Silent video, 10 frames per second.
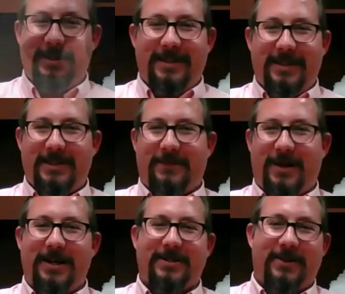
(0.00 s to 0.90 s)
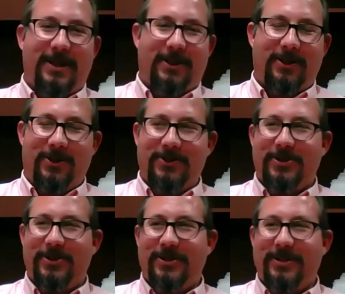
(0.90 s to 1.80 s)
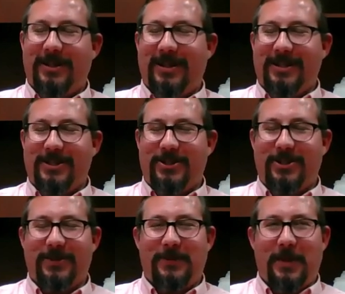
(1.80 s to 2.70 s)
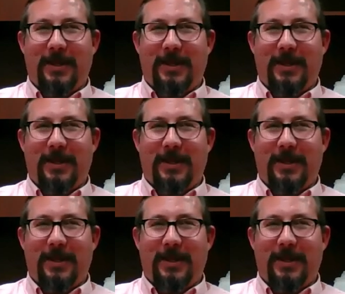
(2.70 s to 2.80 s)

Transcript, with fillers: That's fine. It's a lot closer and a lot easier.